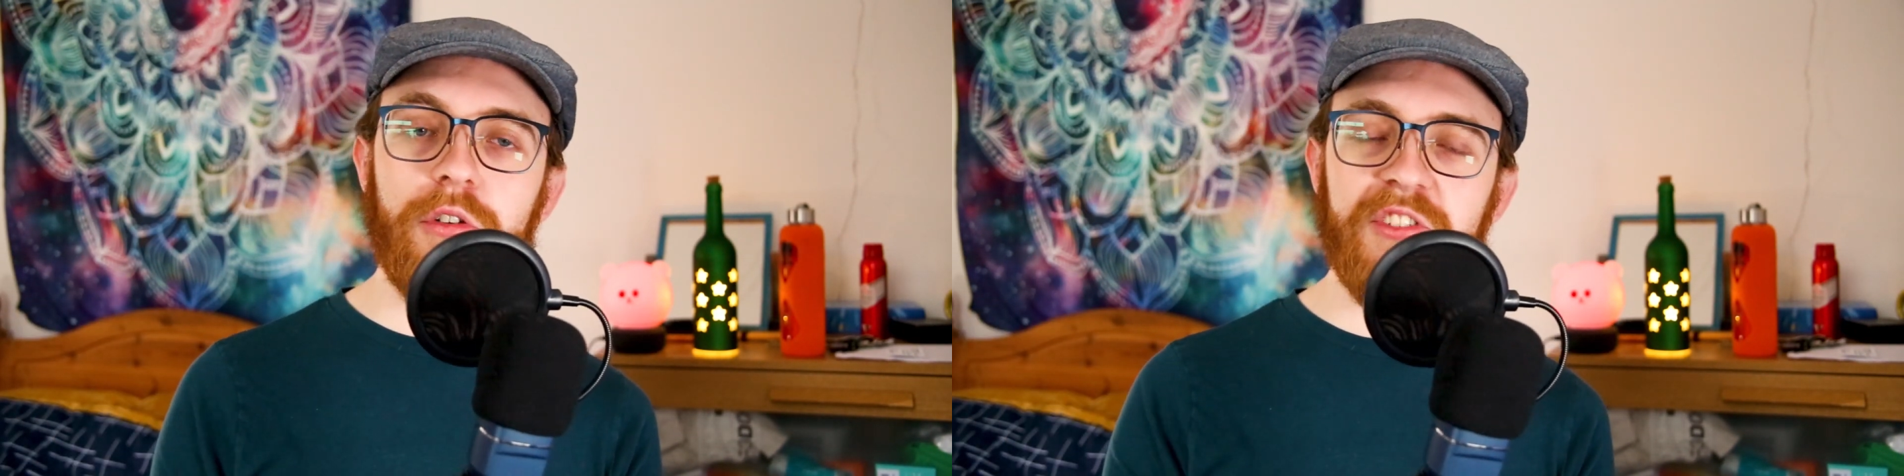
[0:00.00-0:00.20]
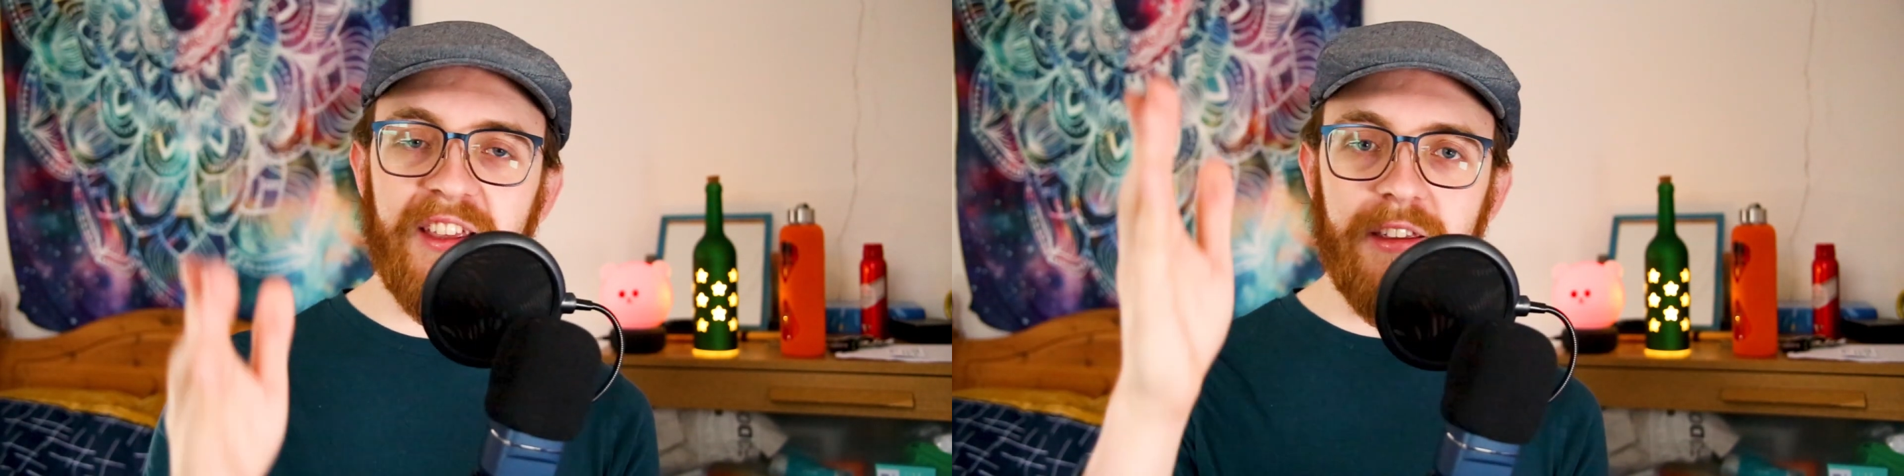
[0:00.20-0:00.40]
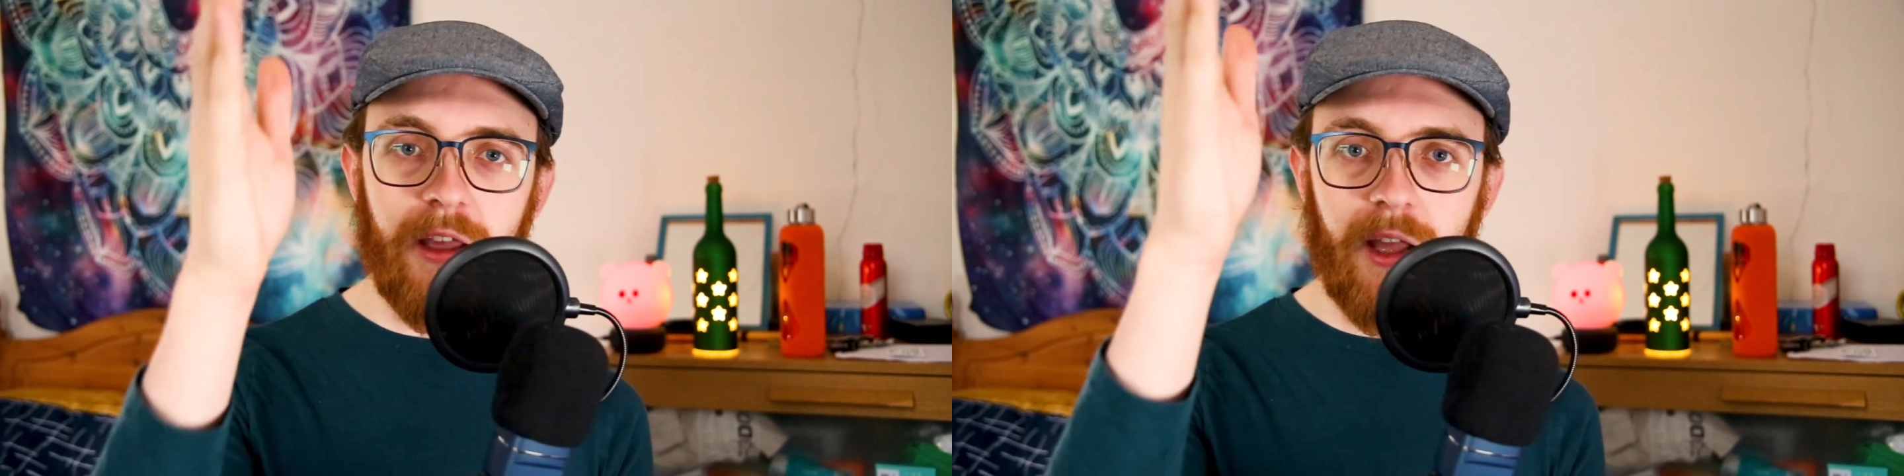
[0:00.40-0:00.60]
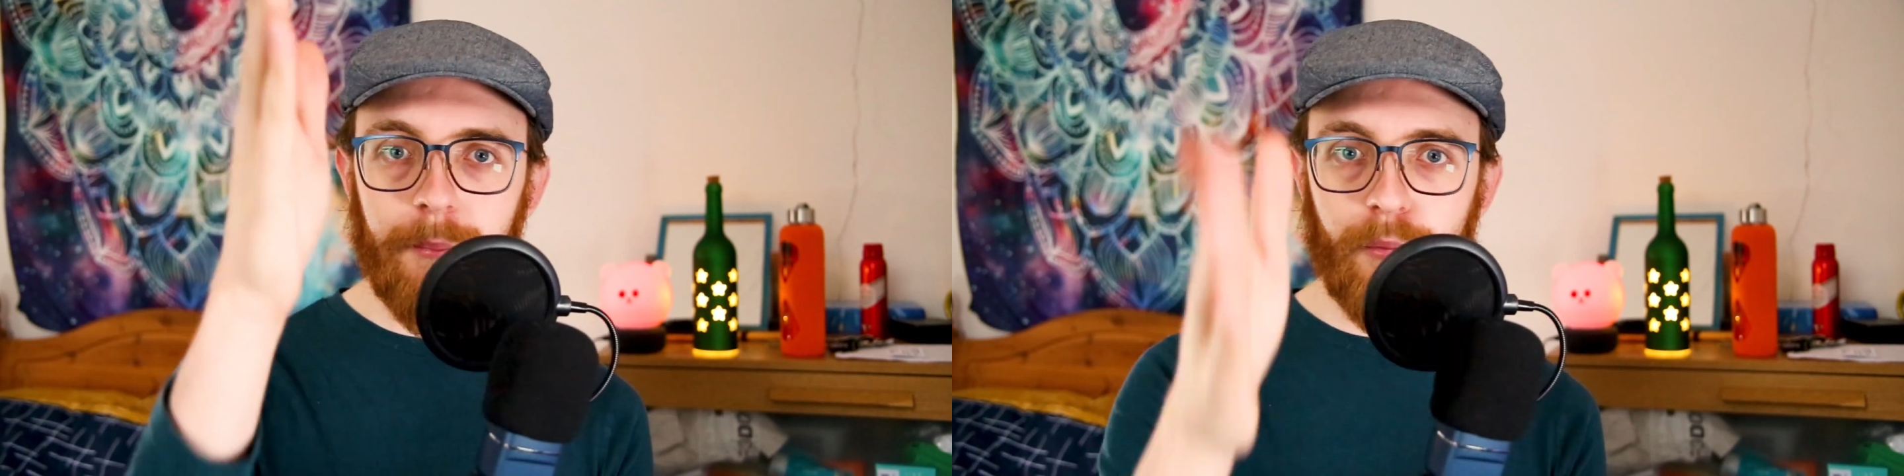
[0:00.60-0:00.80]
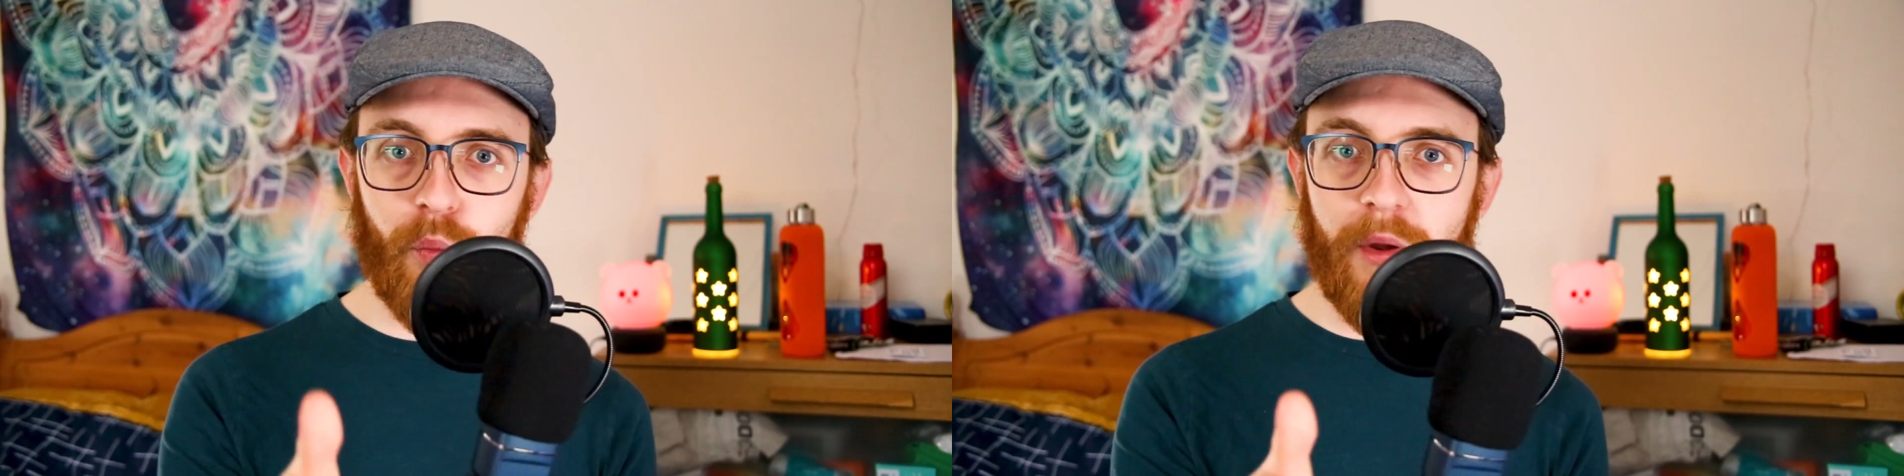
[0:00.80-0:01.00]
sync
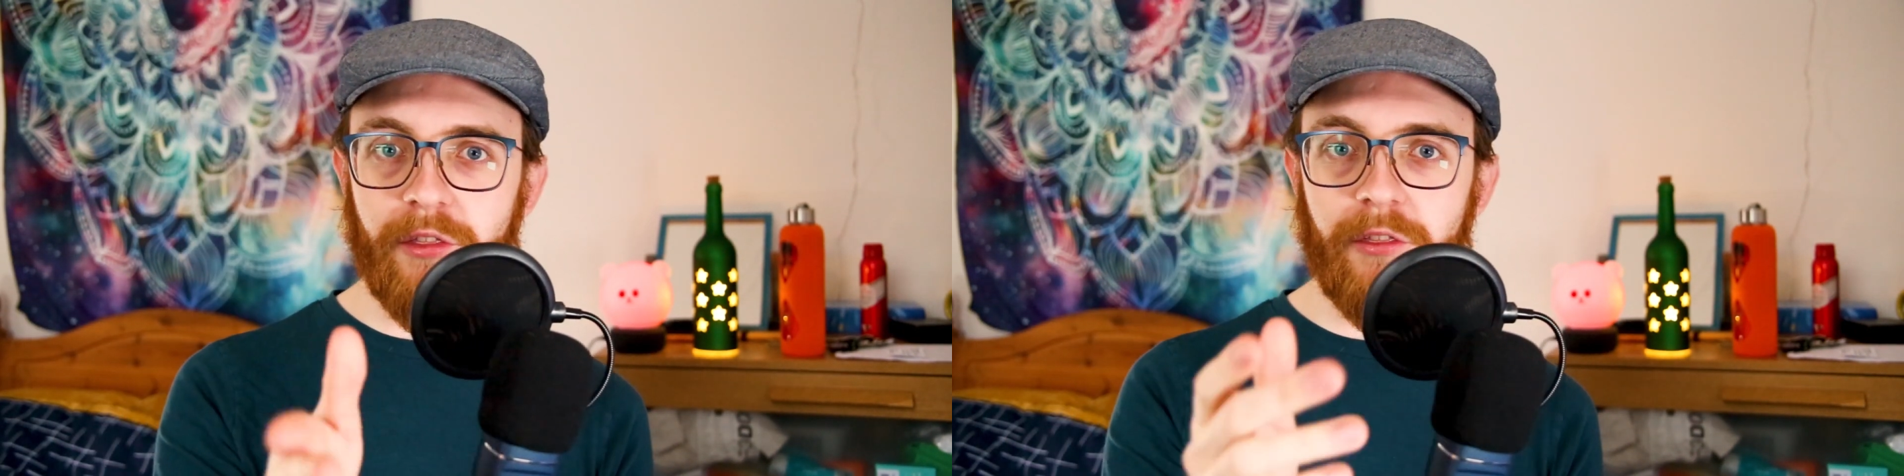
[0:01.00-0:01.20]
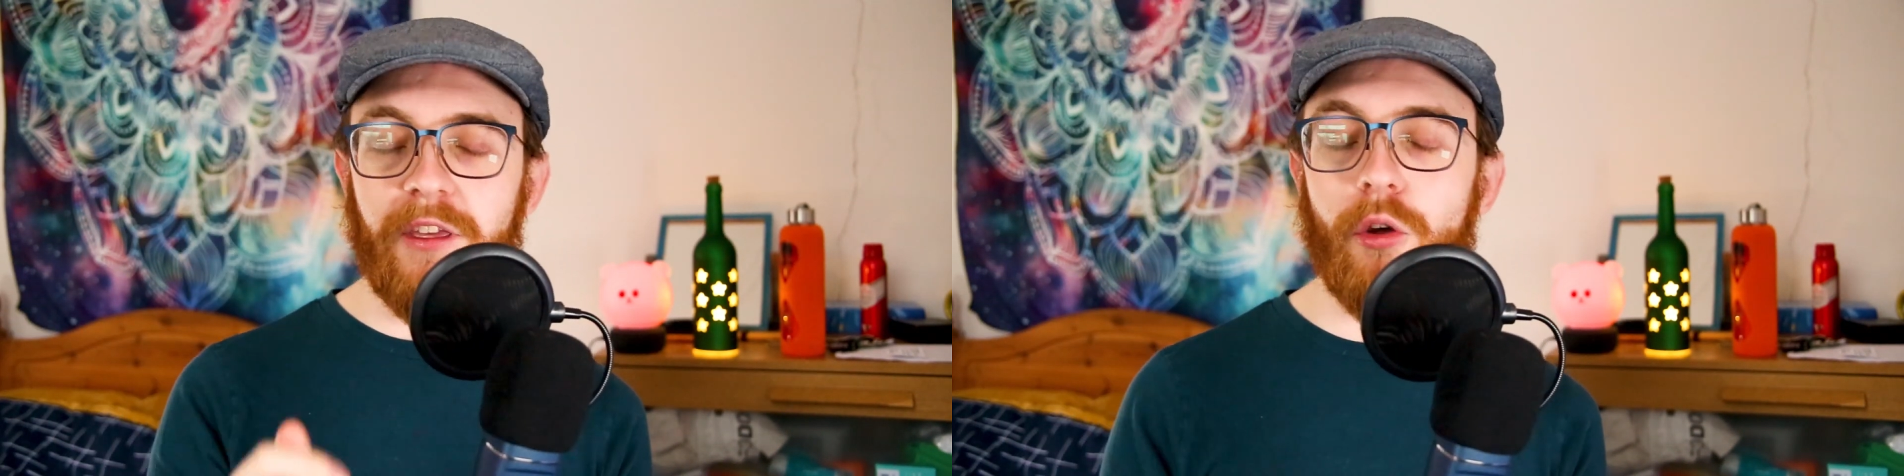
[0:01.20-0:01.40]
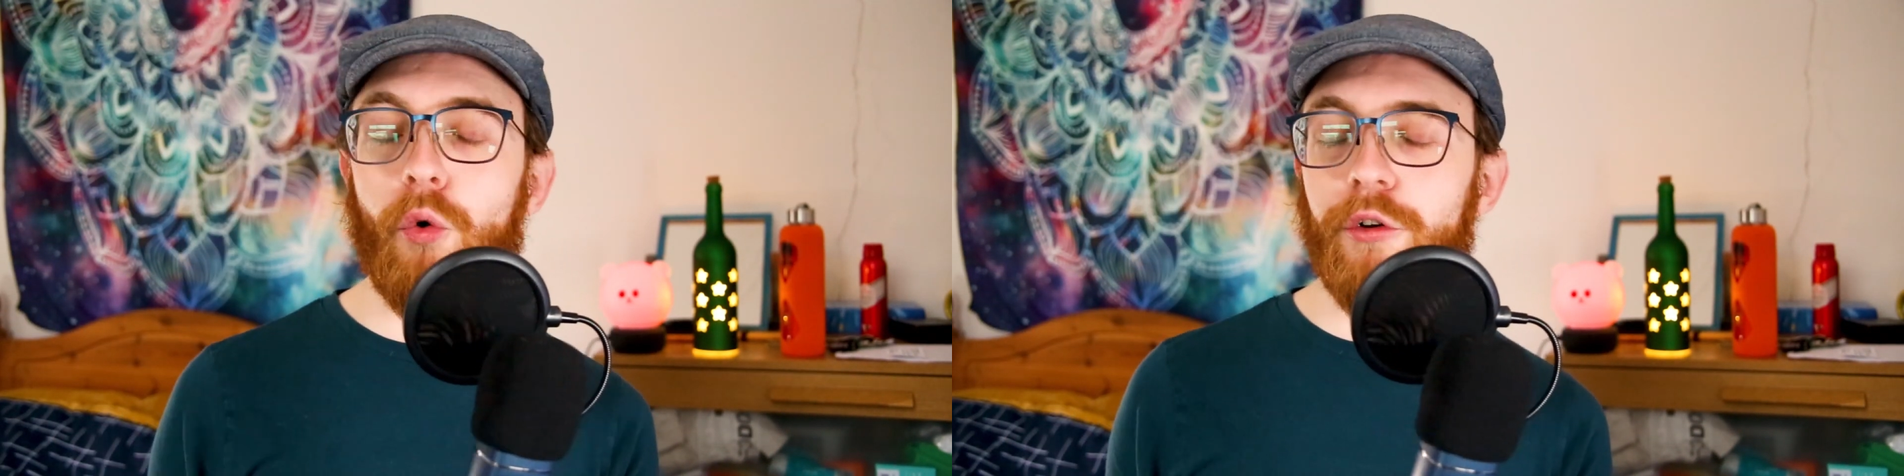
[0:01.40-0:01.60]
up with the